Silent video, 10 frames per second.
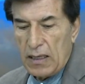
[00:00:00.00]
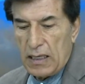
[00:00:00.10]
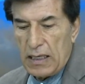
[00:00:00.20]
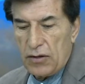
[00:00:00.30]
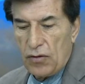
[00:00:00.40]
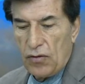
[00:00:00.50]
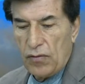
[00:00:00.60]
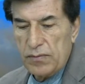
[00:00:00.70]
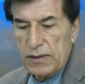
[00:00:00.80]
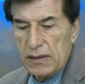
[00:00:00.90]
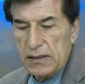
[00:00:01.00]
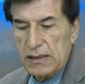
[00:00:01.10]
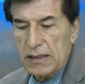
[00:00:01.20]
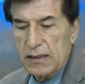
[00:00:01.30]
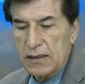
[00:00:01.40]
in homes,
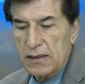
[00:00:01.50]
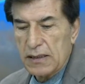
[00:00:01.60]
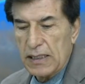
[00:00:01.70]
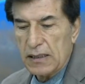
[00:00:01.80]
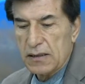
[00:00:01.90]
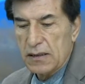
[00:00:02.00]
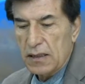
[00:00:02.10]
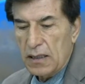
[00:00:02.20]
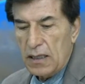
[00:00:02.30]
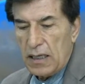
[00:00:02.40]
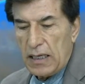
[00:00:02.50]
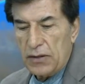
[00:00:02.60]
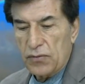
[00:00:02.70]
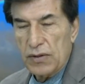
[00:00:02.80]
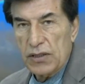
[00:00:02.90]
cities, states,
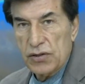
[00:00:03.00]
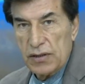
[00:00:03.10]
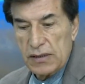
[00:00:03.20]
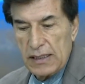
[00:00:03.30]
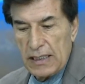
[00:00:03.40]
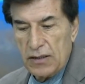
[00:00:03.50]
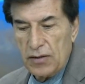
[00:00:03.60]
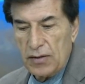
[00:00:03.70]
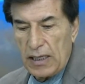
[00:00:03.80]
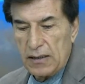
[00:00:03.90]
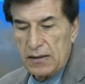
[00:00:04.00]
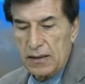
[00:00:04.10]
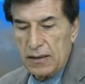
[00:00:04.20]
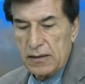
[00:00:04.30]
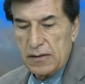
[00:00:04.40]
and regions in the United
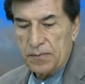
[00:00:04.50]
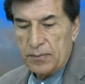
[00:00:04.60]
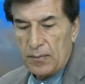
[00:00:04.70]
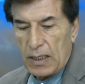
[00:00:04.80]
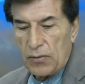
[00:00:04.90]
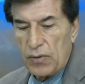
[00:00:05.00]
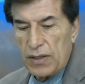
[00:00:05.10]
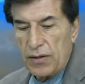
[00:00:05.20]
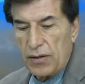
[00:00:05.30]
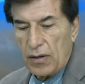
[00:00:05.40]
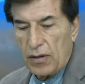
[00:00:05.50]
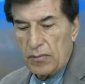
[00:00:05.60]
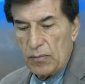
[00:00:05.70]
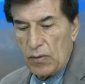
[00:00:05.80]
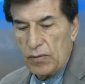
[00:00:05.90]
States where there are
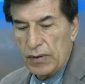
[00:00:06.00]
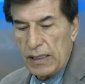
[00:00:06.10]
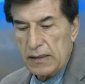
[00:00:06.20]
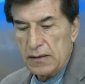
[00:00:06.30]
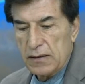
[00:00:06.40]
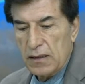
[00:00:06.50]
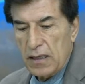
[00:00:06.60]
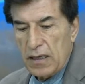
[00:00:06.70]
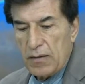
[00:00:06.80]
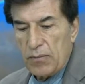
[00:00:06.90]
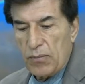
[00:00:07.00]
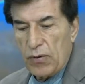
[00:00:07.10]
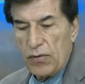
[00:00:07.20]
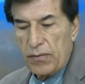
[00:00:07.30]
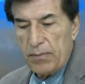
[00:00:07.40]
more guns,
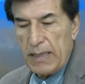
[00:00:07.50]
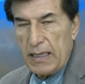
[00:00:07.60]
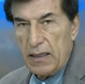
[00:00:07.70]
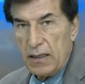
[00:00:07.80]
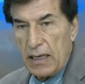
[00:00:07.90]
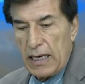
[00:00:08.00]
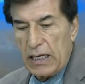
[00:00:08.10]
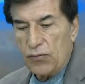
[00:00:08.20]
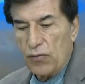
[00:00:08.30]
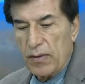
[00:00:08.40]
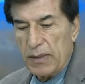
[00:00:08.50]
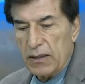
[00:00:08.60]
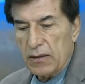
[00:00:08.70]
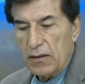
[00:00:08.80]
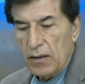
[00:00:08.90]
both men and women
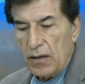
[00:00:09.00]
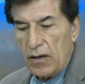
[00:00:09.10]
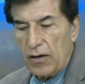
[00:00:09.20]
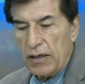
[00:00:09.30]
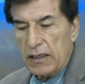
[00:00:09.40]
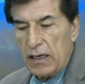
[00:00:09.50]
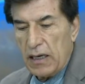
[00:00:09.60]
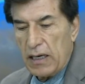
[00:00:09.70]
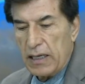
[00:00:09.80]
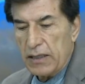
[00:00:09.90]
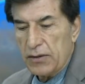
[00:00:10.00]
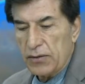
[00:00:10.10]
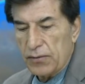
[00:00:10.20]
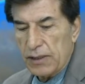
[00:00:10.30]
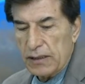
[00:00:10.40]
are at a higher
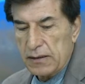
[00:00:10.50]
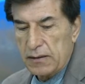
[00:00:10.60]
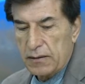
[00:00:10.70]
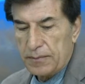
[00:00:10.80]
risk